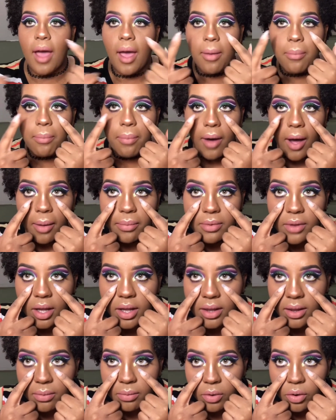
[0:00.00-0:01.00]
I popped
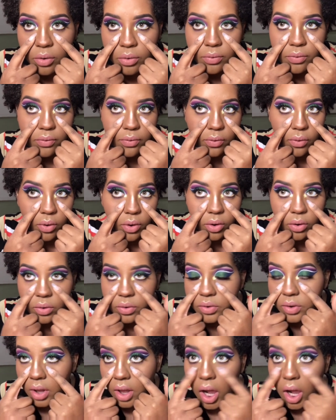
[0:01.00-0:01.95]
on some gold foils.